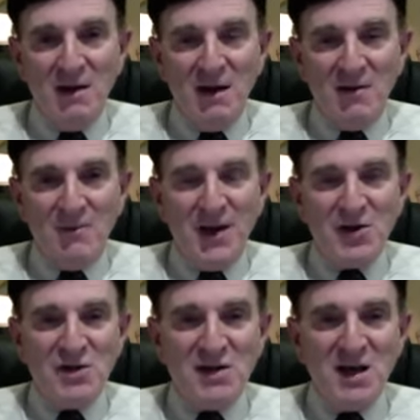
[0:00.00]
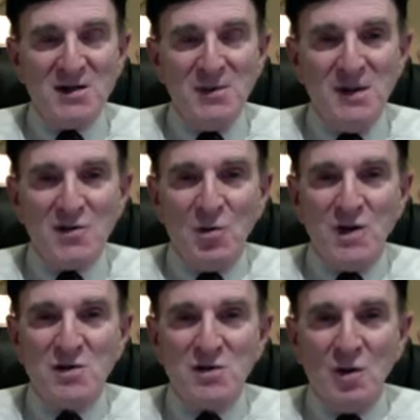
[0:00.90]
Patients ask me these
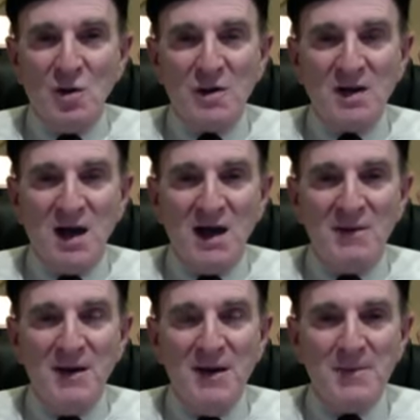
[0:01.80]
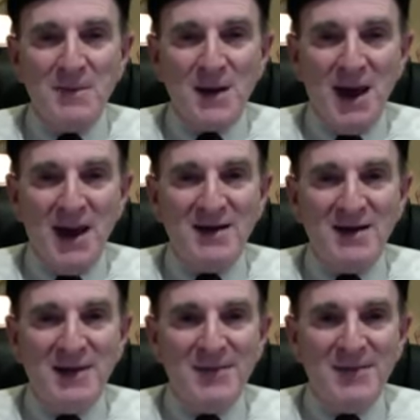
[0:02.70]
questions all the time,
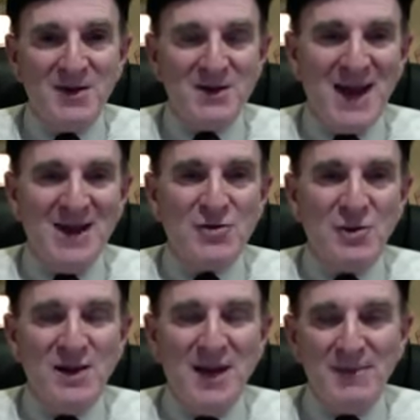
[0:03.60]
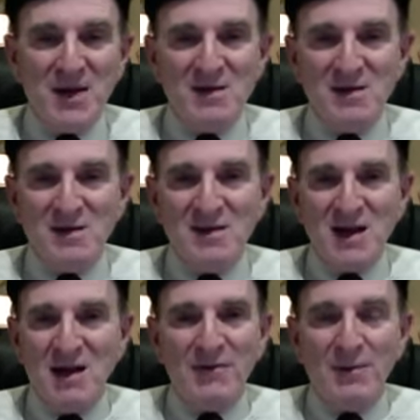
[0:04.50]
and just answering them doesn't
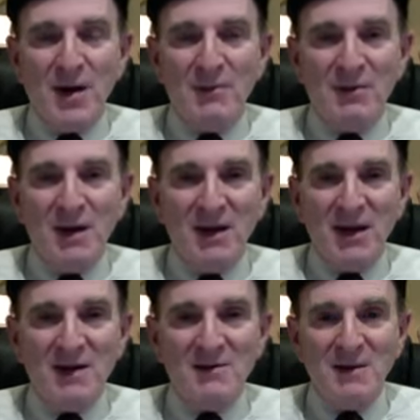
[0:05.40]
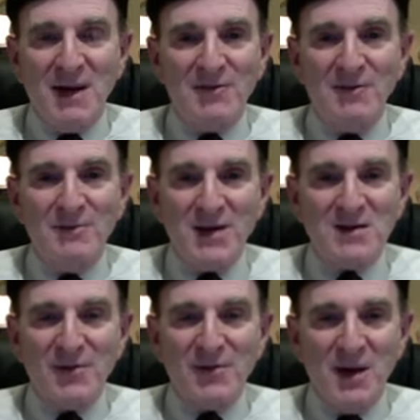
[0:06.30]
solve the problem. I like to have the best
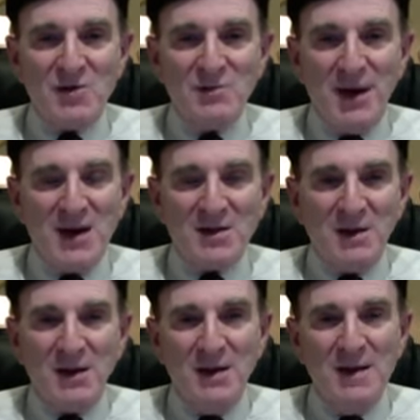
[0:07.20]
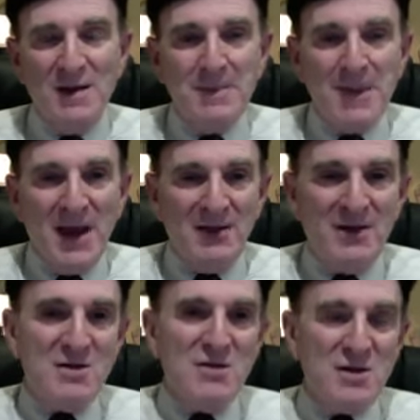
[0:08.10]
information possible, and this
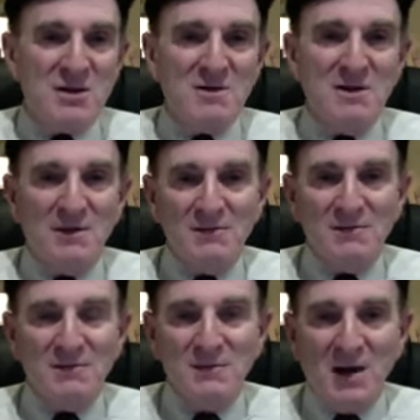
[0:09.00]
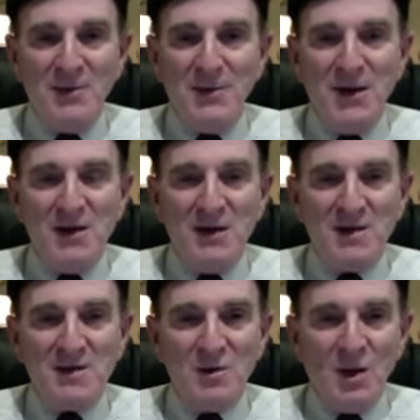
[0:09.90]
is just my opinion as
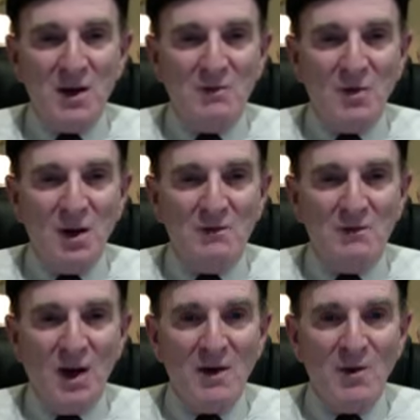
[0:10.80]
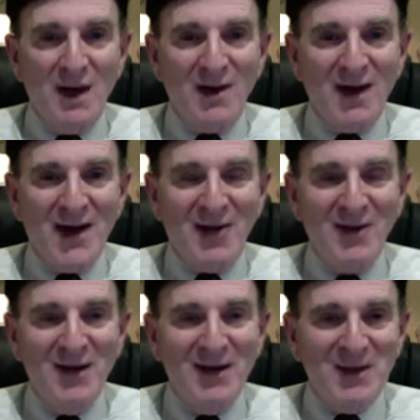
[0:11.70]
to what, when, why, where, how
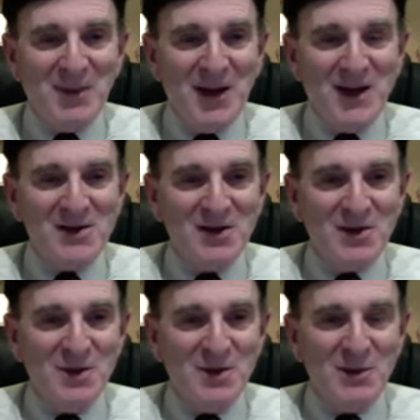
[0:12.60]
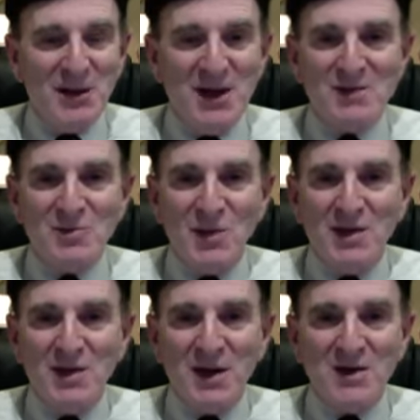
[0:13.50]
implants should be placed, when they're
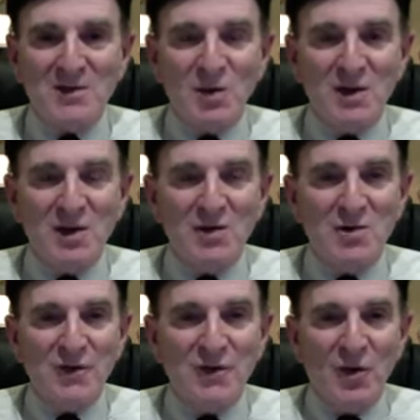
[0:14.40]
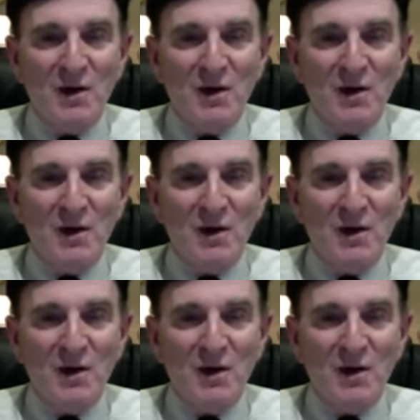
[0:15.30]
placed, what they're used for,